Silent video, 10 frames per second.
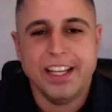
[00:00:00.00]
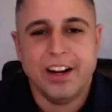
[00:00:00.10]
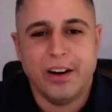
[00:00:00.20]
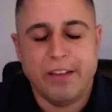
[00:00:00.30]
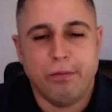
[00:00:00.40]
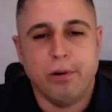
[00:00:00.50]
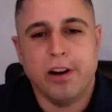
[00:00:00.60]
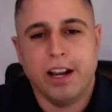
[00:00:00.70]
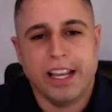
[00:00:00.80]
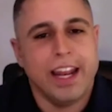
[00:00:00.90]
you know if we're
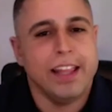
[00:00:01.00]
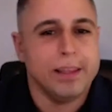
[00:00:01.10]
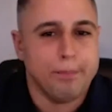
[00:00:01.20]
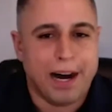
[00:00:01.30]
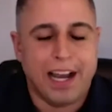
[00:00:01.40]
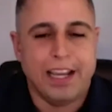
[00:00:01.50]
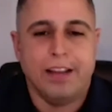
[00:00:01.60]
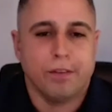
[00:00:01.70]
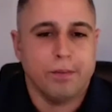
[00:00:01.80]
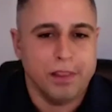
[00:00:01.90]
not getting the
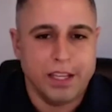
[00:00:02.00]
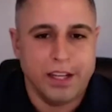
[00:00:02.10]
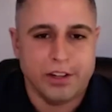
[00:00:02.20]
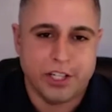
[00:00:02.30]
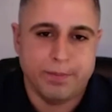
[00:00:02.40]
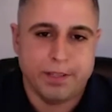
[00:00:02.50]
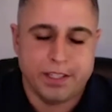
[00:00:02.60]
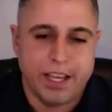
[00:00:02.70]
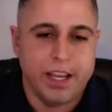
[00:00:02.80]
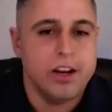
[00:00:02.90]
buy-in from leadership to
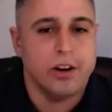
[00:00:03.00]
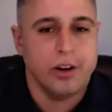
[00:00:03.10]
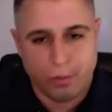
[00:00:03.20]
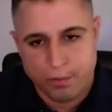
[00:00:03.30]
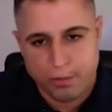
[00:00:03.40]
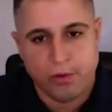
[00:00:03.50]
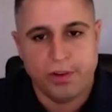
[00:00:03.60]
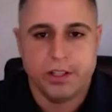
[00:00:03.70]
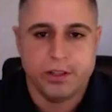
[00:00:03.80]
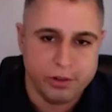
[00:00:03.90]
say no no we're
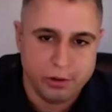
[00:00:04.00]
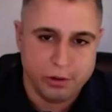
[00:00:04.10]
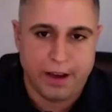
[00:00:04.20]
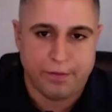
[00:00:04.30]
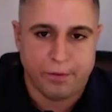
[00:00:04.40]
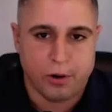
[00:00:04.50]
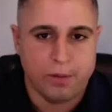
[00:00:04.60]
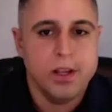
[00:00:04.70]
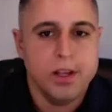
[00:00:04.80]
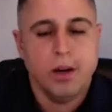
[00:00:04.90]
moving to a new
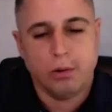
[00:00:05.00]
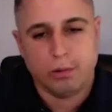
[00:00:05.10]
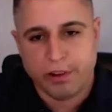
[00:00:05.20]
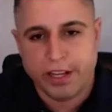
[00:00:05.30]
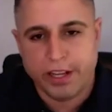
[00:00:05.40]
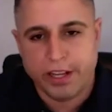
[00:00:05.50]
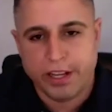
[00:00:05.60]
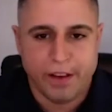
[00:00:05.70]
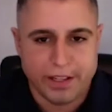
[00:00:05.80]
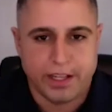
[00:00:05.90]
platform we're
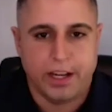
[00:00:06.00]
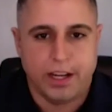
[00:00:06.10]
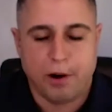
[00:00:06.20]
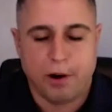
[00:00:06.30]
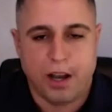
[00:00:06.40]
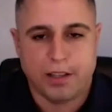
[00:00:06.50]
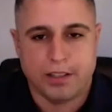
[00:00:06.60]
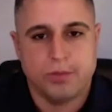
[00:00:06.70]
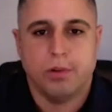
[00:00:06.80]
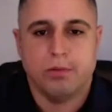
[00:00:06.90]
reinventing our
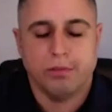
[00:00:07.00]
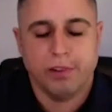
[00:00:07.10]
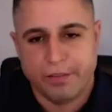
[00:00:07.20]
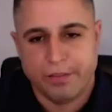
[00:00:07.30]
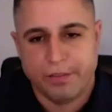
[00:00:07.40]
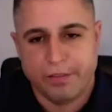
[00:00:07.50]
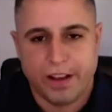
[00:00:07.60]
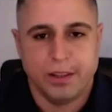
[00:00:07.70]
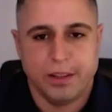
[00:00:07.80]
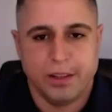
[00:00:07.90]
processes we're
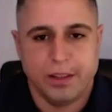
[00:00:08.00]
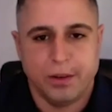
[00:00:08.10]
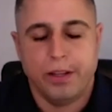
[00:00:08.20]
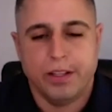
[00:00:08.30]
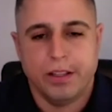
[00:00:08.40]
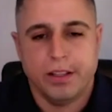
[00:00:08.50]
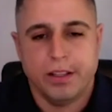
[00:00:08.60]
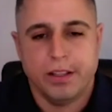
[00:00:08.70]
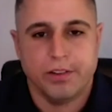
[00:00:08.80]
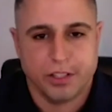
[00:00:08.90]
reinventing the way we
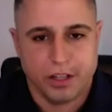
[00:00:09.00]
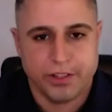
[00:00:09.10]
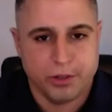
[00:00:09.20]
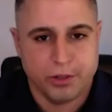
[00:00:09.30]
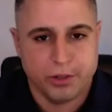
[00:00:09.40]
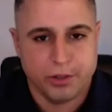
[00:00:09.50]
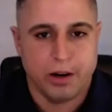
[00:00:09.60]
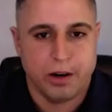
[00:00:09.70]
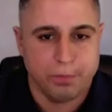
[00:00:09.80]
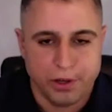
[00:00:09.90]
deliver service to our
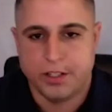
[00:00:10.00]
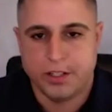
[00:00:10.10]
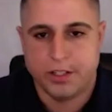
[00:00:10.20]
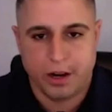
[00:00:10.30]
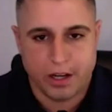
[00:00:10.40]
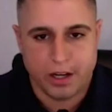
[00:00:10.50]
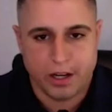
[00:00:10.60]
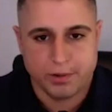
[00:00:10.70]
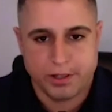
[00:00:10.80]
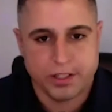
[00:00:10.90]
employees and to our
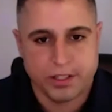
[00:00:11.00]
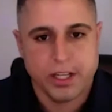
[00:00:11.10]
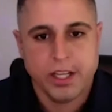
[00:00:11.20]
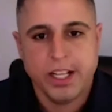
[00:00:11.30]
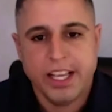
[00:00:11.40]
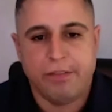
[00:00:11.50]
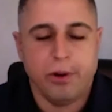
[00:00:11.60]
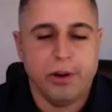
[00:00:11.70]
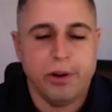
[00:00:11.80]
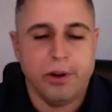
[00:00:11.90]
customers
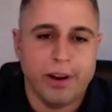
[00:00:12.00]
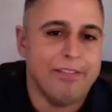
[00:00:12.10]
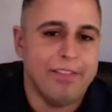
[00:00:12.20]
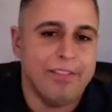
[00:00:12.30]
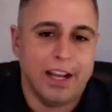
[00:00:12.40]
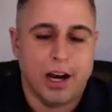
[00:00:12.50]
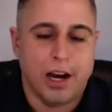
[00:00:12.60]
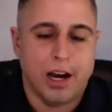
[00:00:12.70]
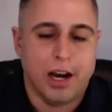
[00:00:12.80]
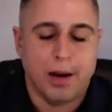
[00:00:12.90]
if we don't have that
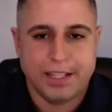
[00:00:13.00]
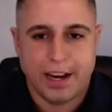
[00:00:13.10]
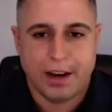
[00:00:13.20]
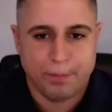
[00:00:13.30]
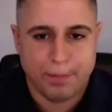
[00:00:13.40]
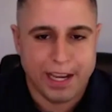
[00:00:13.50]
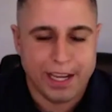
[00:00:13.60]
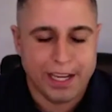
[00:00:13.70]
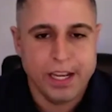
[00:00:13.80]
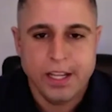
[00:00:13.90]
top down
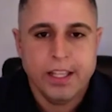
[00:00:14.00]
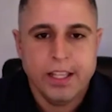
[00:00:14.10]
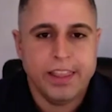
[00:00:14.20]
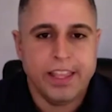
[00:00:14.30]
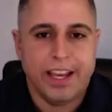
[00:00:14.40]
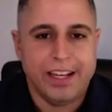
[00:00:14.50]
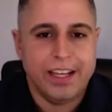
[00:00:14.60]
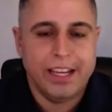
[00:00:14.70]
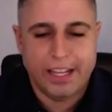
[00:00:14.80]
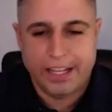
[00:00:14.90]
buy-in
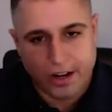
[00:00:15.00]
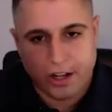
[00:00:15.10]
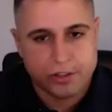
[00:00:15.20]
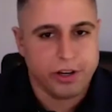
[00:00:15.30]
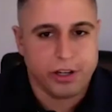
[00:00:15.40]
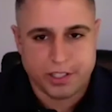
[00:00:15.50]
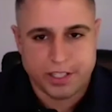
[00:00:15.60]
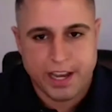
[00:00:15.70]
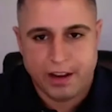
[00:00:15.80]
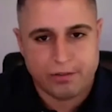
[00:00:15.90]
then it, it all trickles
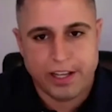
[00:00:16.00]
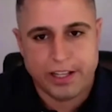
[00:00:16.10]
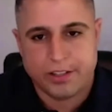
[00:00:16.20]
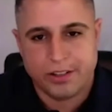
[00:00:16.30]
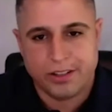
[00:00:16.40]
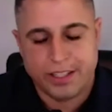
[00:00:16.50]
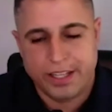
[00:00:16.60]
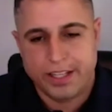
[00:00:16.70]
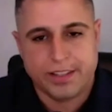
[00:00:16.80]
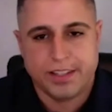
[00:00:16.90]
down right so it's,
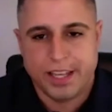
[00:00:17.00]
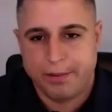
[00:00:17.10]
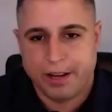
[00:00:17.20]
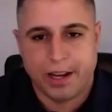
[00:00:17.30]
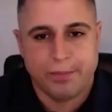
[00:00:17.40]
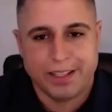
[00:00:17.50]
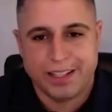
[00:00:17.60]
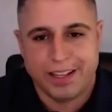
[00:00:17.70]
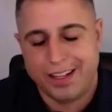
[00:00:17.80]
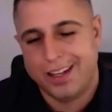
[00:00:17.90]
it's the same kind of
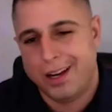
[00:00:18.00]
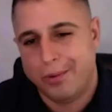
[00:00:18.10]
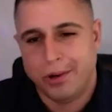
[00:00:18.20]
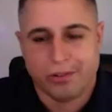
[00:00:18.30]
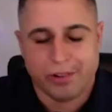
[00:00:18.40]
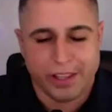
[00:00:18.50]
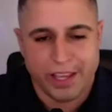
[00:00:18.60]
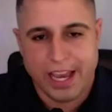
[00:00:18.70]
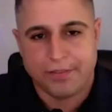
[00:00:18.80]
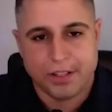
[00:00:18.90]
mentality oh we don't really
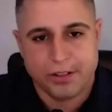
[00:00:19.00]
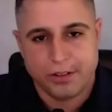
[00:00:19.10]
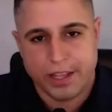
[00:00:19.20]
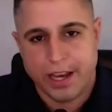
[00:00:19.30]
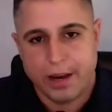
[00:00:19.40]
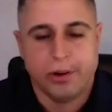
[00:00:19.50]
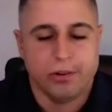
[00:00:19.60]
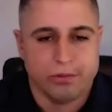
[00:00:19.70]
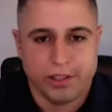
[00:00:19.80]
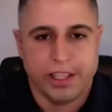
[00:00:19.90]
have to do that we
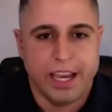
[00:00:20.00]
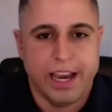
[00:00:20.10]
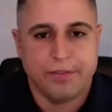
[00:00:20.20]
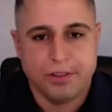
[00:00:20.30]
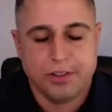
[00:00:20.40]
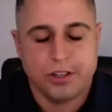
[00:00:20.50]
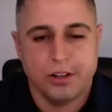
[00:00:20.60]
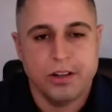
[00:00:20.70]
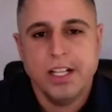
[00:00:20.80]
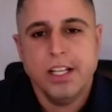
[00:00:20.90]
don't really have to
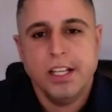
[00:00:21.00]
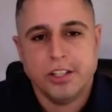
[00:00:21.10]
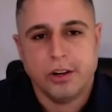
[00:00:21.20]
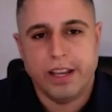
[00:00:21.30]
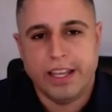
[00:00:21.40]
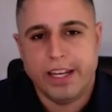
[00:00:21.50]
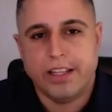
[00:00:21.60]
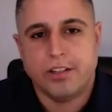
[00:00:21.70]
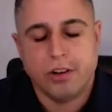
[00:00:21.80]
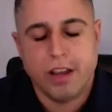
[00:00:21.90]
so so it
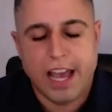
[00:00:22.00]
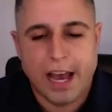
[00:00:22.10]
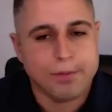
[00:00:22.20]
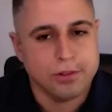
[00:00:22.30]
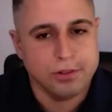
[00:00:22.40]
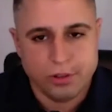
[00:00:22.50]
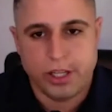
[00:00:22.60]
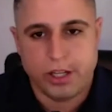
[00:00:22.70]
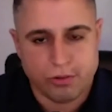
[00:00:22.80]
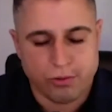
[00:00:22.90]
is absolutely
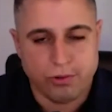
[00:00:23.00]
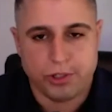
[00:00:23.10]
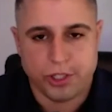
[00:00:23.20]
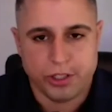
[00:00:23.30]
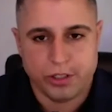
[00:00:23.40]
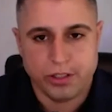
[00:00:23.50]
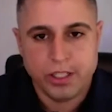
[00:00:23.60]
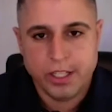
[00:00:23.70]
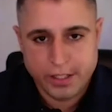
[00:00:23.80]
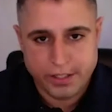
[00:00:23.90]
crucial crucial
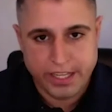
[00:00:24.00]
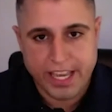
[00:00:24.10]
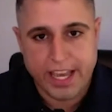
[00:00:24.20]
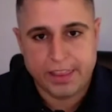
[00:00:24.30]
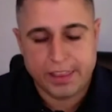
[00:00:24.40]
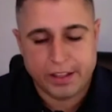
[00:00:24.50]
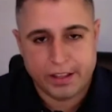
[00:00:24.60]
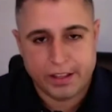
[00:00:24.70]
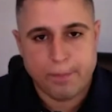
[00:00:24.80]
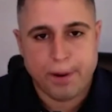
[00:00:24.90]
to get the
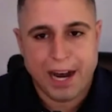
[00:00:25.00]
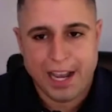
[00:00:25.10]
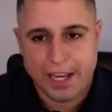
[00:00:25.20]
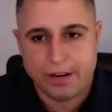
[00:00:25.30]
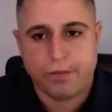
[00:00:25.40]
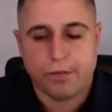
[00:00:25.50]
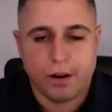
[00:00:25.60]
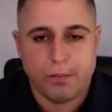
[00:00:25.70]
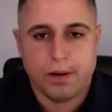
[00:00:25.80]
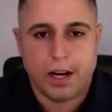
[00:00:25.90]
the buy-in
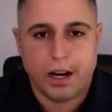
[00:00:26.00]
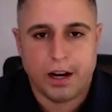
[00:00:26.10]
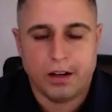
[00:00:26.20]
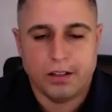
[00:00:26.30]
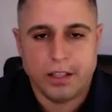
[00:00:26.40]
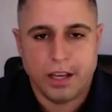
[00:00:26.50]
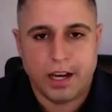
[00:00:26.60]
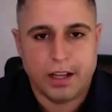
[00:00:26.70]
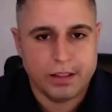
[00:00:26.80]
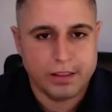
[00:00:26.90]
from our
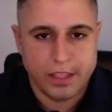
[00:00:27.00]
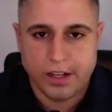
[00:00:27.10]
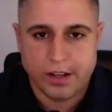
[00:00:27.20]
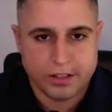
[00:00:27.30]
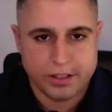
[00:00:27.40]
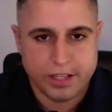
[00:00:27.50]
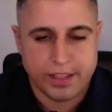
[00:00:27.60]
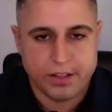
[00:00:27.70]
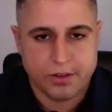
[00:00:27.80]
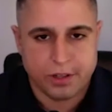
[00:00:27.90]
uh, leaders at
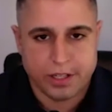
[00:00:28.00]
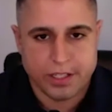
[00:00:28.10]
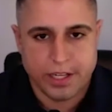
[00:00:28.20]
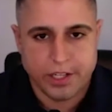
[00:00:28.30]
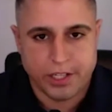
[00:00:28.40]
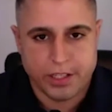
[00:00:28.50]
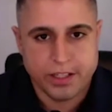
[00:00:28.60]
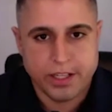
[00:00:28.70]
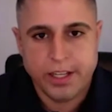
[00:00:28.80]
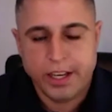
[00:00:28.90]
these
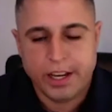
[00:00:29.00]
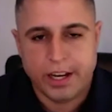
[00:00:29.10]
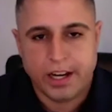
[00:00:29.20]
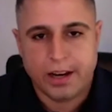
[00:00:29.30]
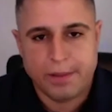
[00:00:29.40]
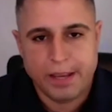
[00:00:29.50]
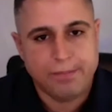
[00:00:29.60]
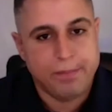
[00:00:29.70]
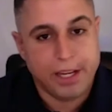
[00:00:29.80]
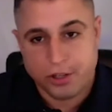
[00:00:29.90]
organizations um,
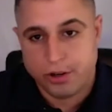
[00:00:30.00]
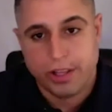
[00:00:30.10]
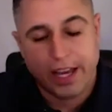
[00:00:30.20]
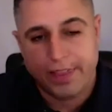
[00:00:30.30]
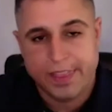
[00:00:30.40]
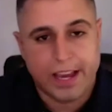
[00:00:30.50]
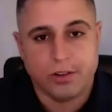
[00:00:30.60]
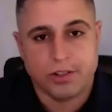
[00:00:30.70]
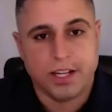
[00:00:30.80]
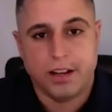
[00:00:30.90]
and make sure that that
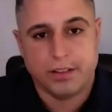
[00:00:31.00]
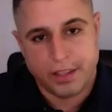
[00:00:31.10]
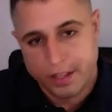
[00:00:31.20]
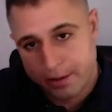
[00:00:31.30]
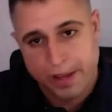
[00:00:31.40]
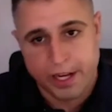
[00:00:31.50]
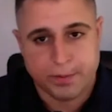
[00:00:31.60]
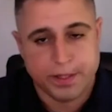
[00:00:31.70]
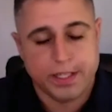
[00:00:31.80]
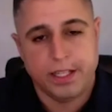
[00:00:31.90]
goes down to their
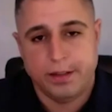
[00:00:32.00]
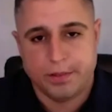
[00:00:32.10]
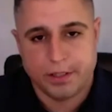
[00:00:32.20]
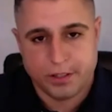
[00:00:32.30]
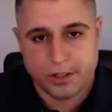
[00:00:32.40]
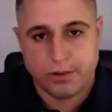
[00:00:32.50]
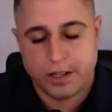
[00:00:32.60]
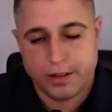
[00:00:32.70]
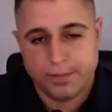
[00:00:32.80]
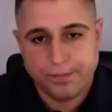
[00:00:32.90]
management teams and so
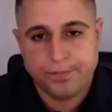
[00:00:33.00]
on